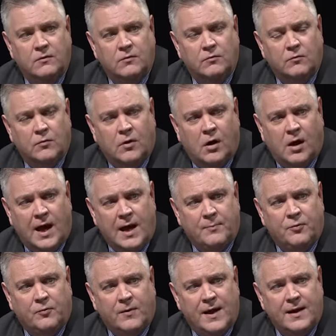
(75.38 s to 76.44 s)
the
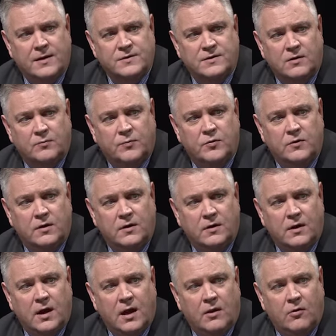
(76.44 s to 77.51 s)
apparatus they're putting
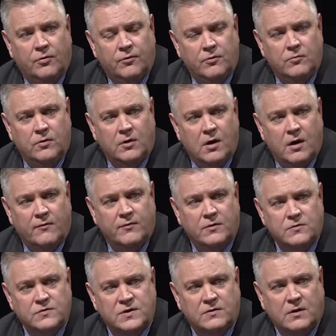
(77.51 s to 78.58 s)
together through the
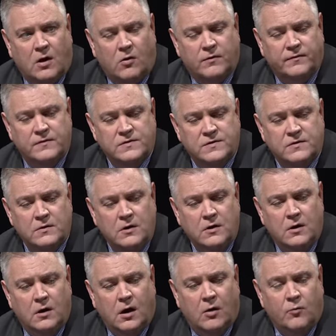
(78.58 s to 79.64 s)
governor's office
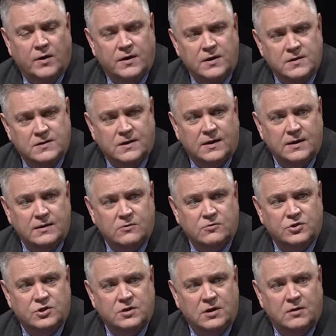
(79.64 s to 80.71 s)
with his
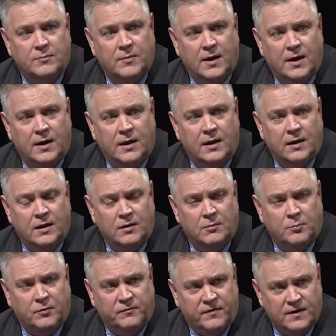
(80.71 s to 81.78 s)
leadership
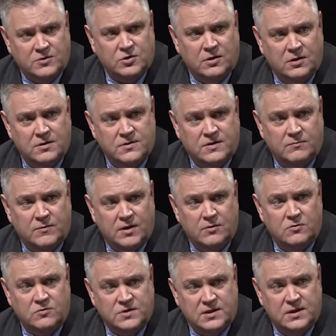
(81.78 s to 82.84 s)
and professionalism that
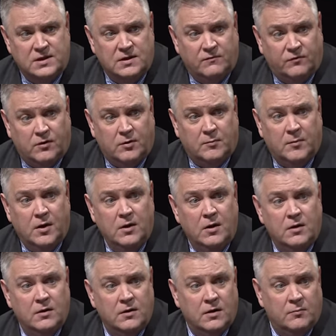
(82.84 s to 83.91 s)
you're seeing from
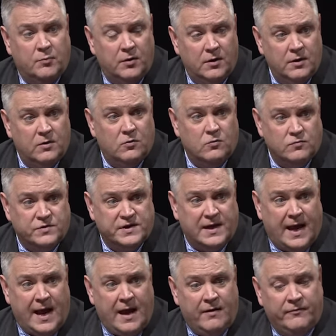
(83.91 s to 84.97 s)
the political
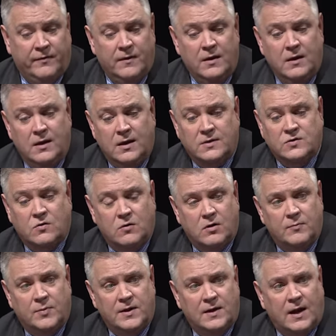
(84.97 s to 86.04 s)
staff is going
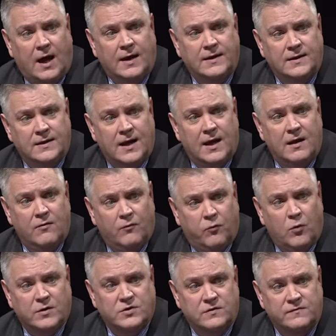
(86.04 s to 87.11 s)
to be night and day
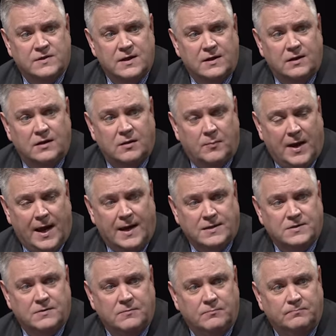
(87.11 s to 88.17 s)
of what you've seen in the
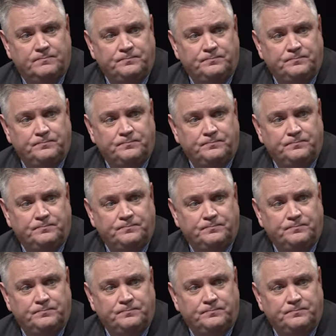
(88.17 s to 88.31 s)
past.